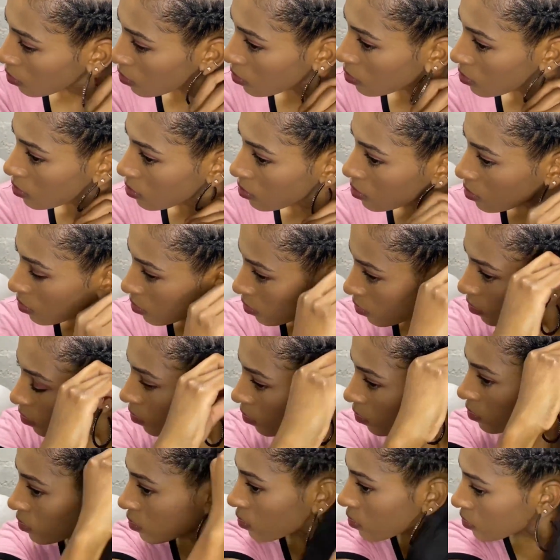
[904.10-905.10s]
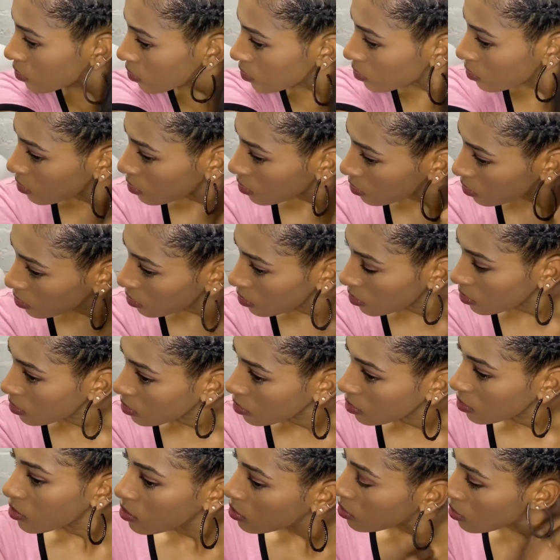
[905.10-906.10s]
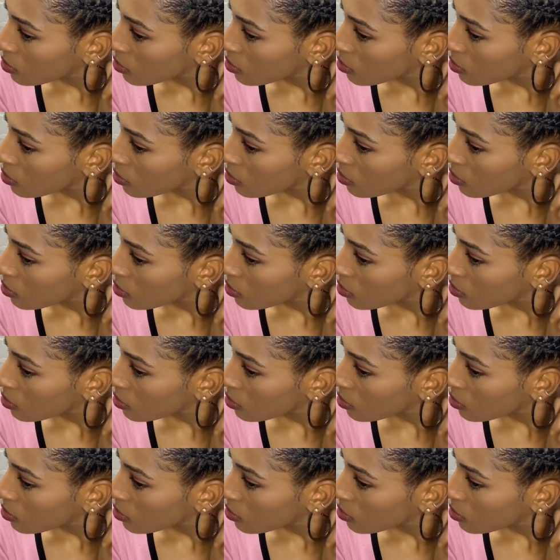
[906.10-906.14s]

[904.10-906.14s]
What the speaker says: the wraparound, but instead